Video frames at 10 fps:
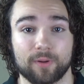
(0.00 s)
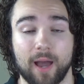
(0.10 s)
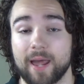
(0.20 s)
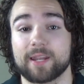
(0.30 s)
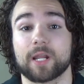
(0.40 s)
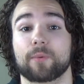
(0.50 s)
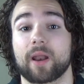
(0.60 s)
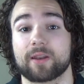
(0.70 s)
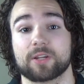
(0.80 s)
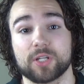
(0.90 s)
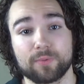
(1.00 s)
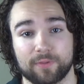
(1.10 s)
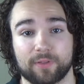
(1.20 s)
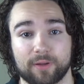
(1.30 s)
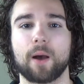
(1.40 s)
I didn't know what I had to do
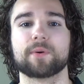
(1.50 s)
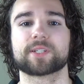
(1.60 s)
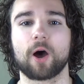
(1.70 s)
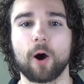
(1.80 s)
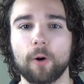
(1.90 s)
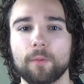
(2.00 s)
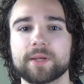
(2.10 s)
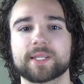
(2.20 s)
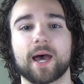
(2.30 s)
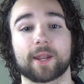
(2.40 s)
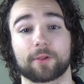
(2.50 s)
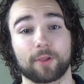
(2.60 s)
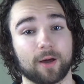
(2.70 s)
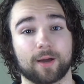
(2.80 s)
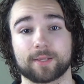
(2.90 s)
with it. I was always at a
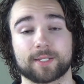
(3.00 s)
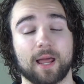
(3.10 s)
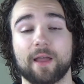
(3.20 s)
loss.